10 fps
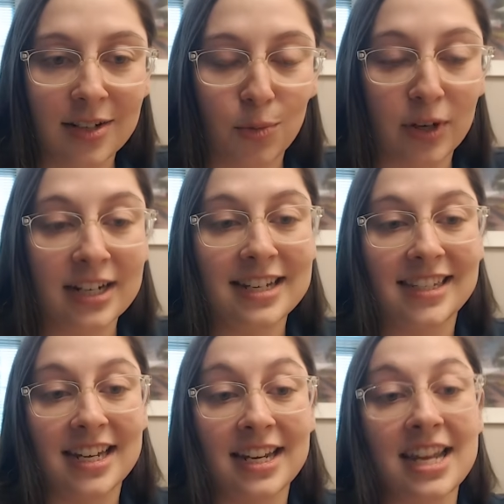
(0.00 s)
we're going to
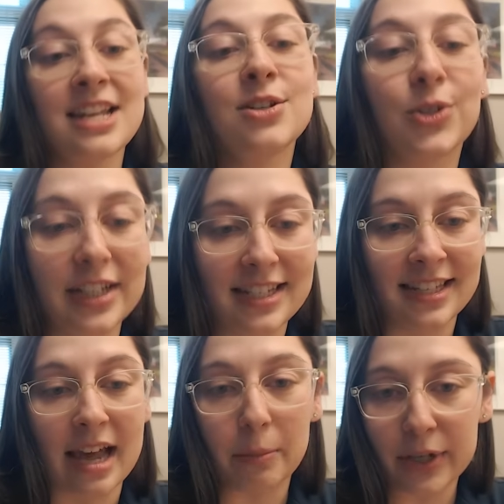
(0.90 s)
see an increase in
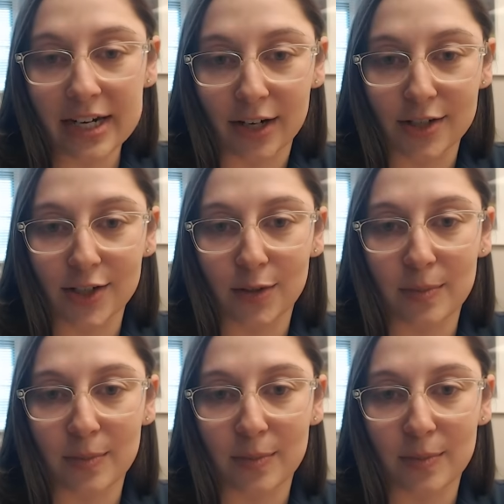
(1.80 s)
that precursor